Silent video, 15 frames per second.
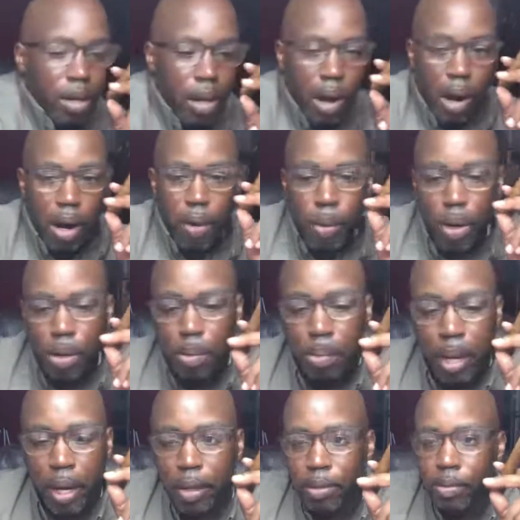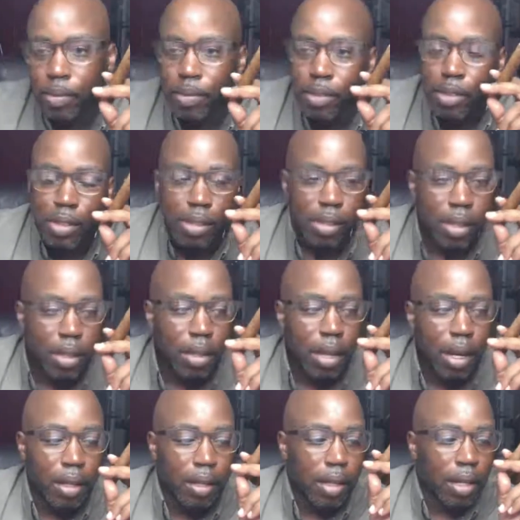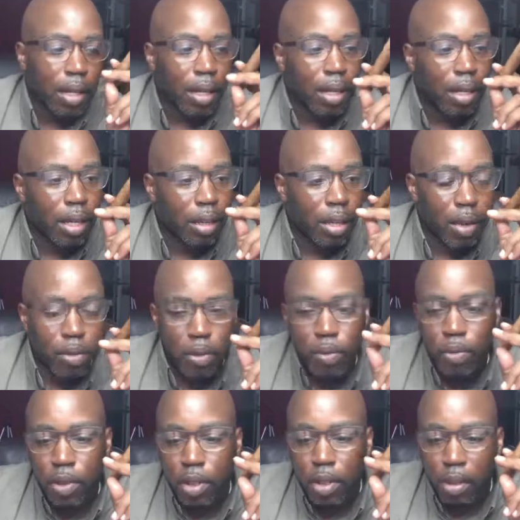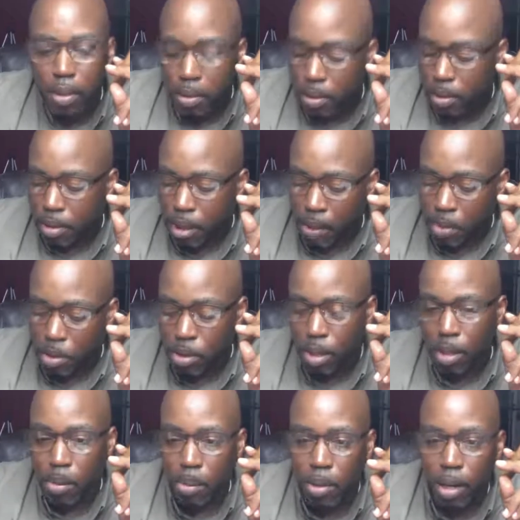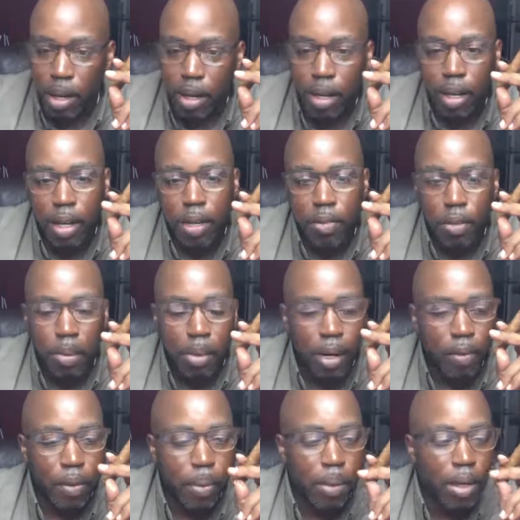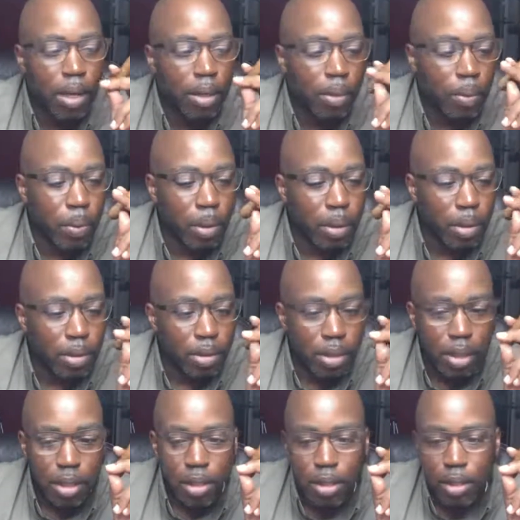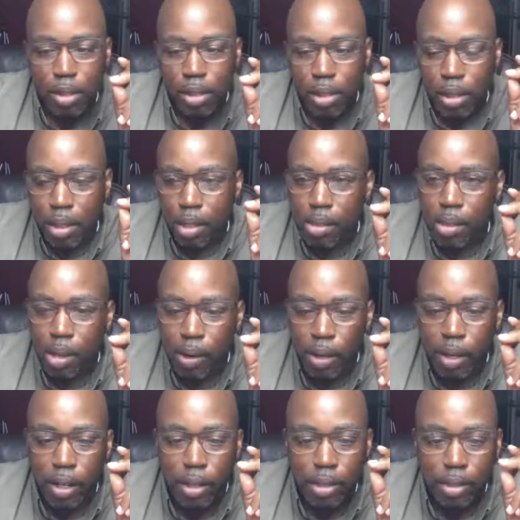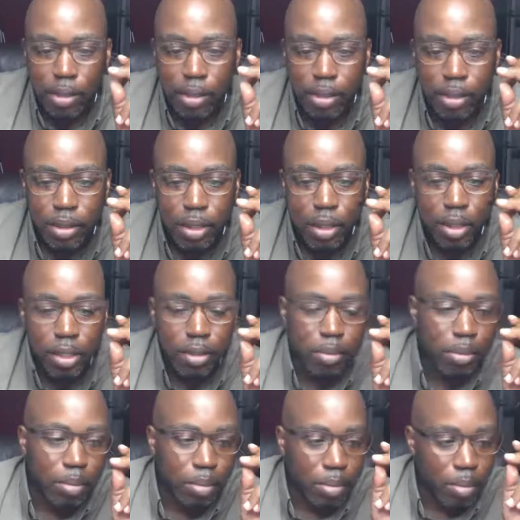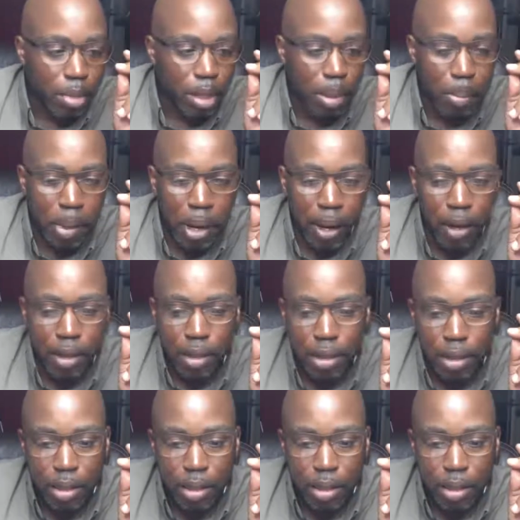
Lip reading: All right, welcome back. I did get kicked off the feed because I was trying to broadcast from everywhere in the world, and that's all right. But I'm back.